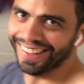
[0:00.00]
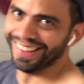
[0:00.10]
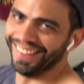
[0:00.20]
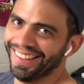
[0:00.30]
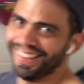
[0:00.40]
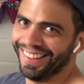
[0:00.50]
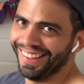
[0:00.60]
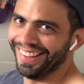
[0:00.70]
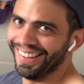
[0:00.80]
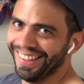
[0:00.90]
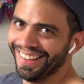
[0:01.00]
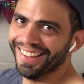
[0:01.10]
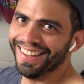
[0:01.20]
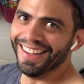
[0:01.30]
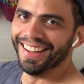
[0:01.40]
We could stop it
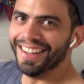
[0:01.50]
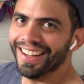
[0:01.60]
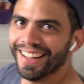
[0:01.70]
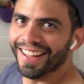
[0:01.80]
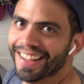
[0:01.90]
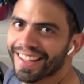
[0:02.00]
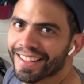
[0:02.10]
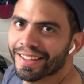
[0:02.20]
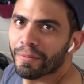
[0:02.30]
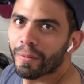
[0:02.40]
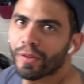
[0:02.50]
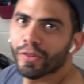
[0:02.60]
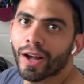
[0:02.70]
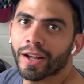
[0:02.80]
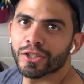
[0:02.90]
here, and just
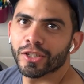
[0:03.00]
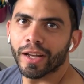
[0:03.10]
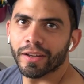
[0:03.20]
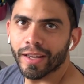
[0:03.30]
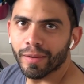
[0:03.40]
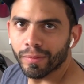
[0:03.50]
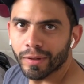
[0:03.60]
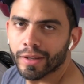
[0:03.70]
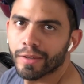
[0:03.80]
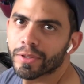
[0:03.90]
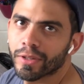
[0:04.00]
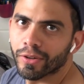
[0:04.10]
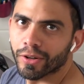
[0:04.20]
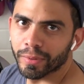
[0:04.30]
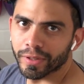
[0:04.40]
play. Well, no, actually, I came to
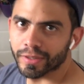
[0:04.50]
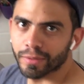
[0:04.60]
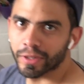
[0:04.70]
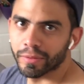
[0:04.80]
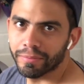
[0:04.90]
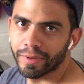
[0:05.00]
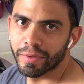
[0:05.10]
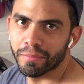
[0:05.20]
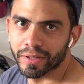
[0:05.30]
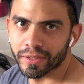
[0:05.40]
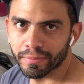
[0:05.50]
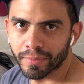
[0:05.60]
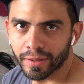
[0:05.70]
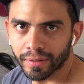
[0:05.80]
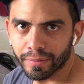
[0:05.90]
Europe because I'm gonna meet my son.
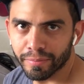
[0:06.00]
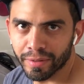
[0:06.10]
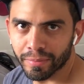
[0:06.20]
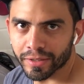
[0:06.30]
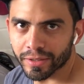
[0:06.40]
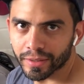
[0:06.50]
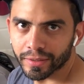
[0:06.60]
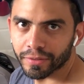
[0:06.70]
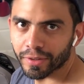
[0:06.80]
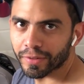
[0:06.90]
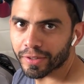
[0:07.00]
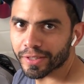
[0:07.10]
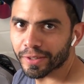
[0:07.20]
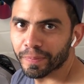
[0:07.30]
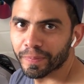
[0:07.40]
Meet my son for the first
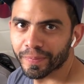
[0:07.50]
time.